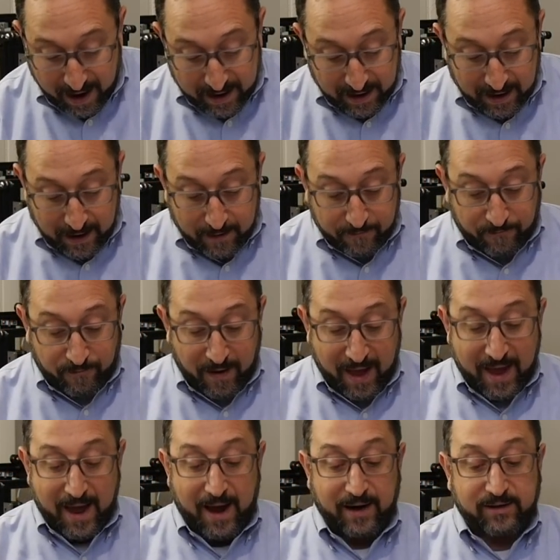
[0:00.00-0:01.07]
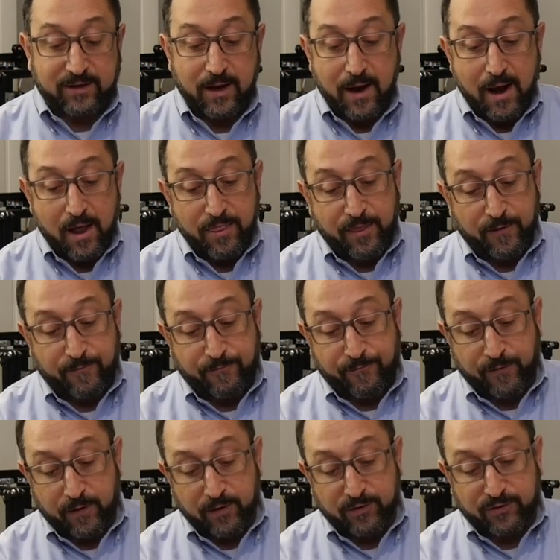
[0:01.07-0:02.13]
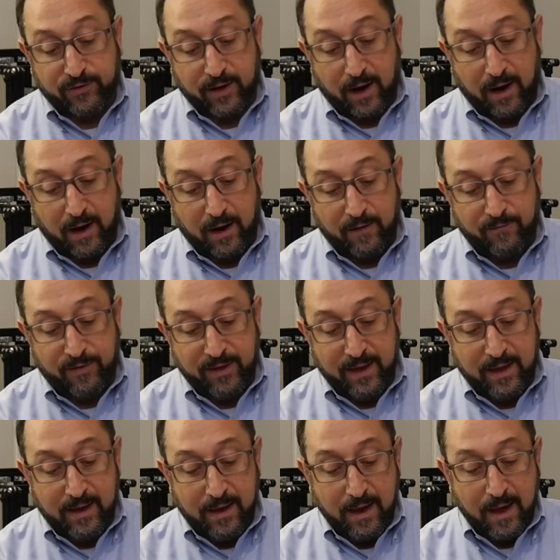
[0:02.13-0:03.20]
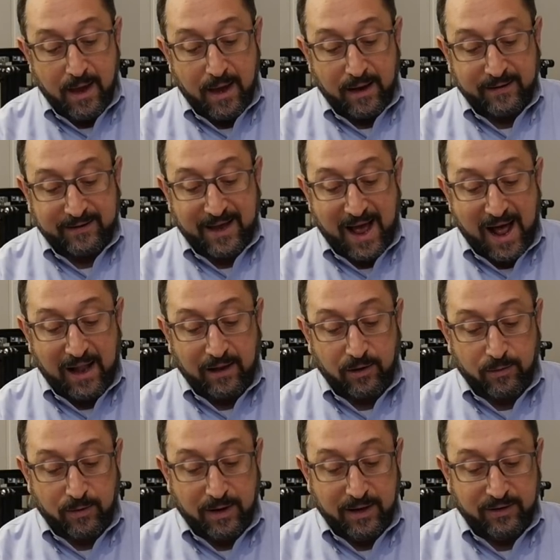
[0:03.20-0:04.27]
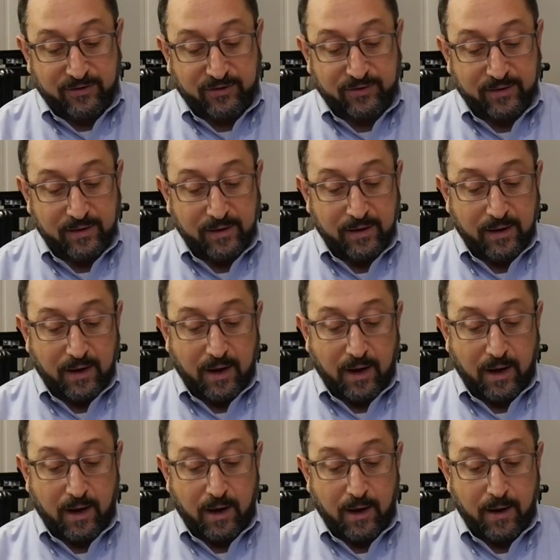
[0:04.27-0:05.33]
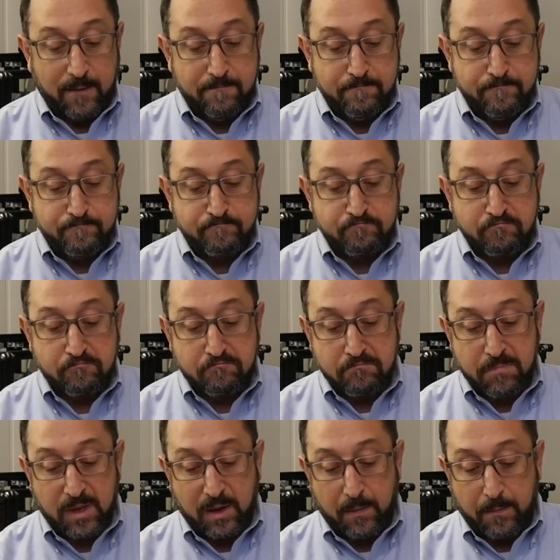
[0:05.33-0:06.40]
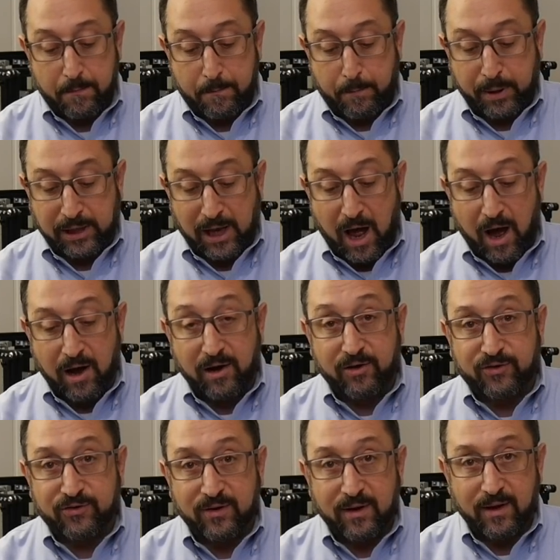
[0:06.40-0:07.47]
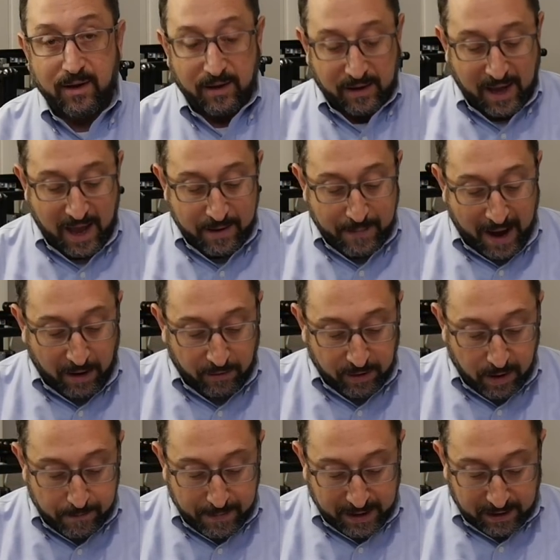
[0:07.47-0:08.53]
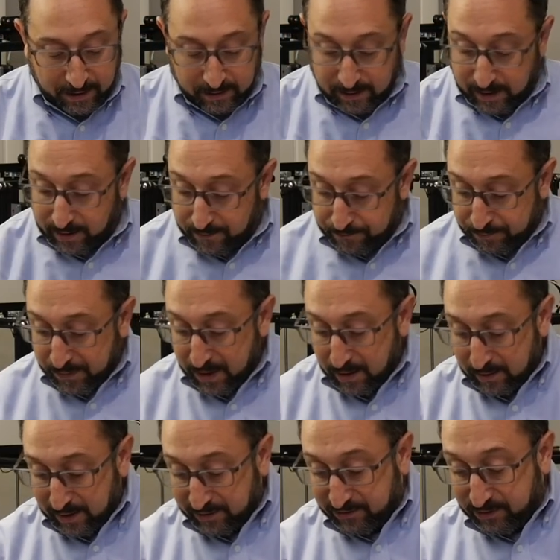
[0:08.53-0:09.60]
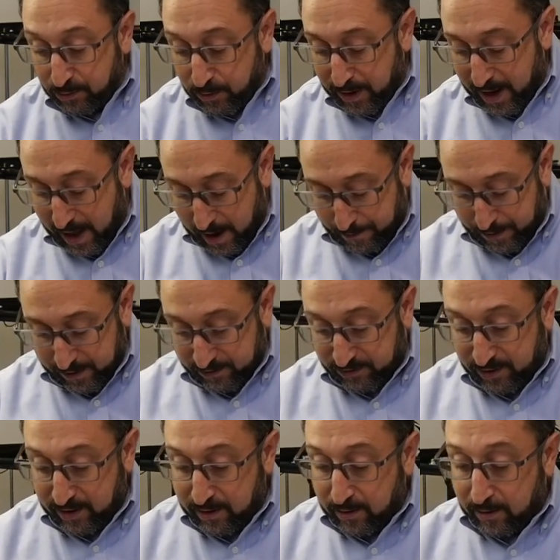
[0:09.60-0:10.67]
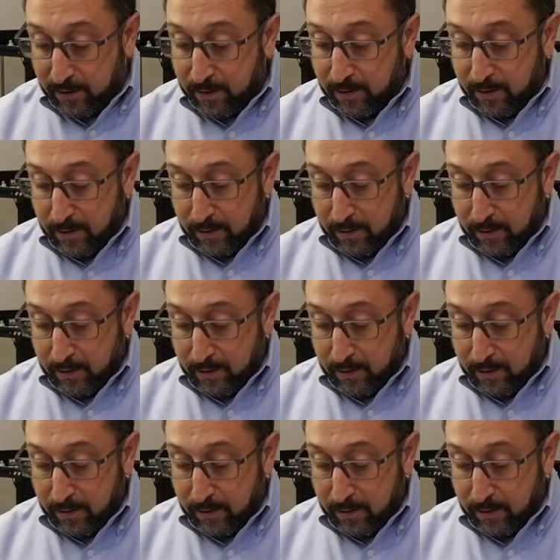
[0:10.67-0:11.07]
and in fact the first of the tolerance um, plugs came out immediately. Let's see what happens here.